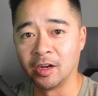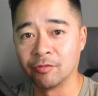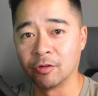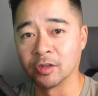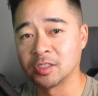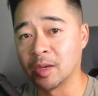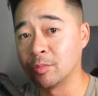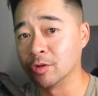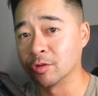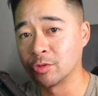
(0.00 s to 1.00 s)
For
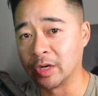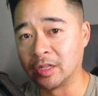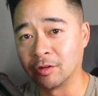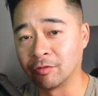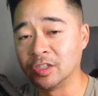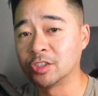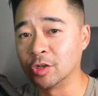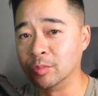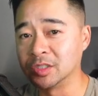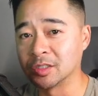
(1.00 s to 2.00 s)
example, creating your physical
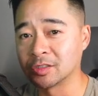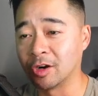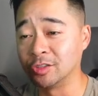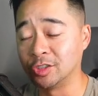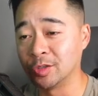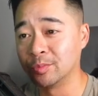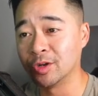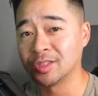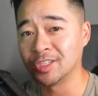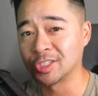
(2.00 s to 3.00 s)
business cards. You can
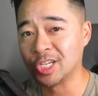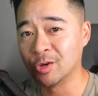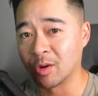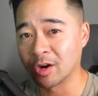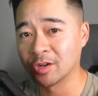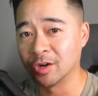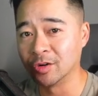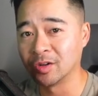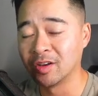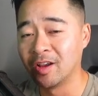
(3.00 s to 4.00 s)
put this QR
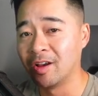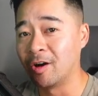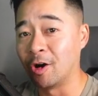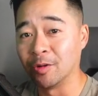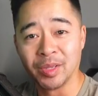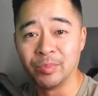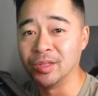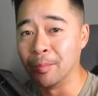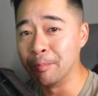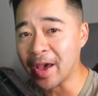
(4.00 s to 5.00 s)
code on maybe
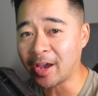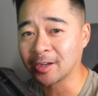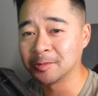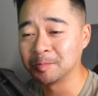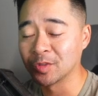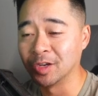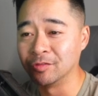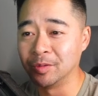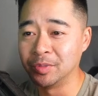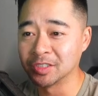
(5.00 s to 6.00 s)
the back of
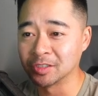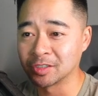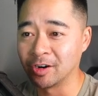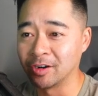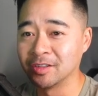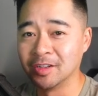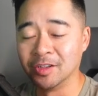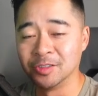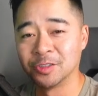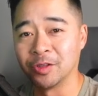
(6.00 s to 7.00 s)
the business card,
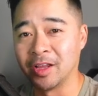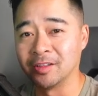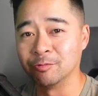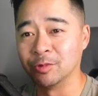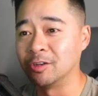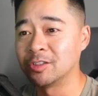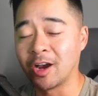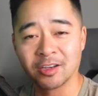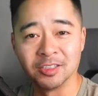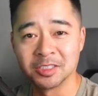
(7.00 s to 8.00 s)
so that when you're
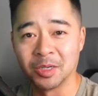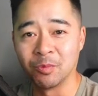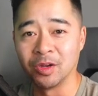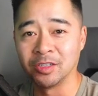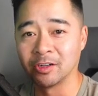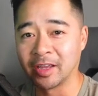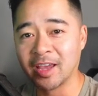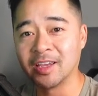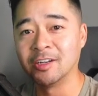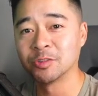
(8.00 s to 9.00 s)
talking to someone, you're like,
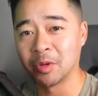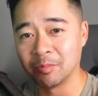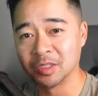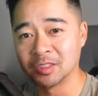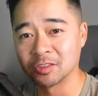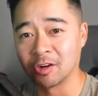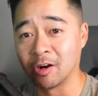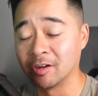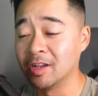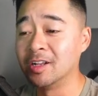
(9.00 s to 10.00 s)
hey, here's my business
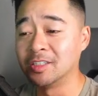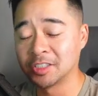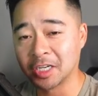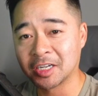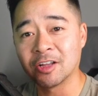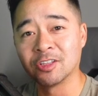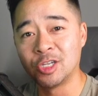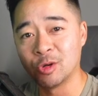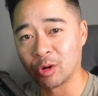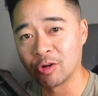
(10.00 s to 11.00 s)
card. Check out the
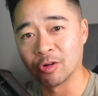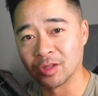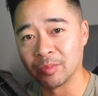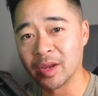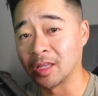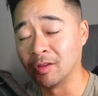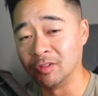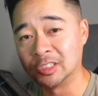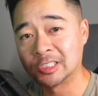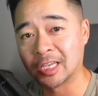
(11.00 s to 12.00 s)
QR code on the back. If
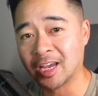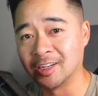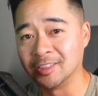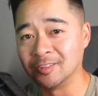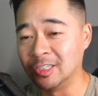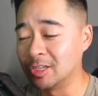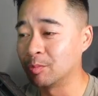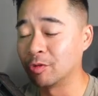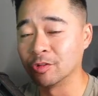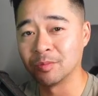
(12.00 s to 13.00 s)
you scan it, you can
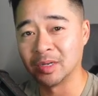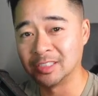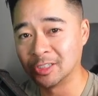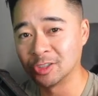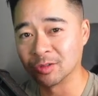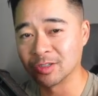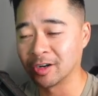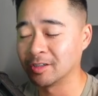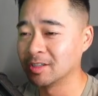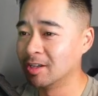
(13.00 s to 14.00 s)
pull up my digital card.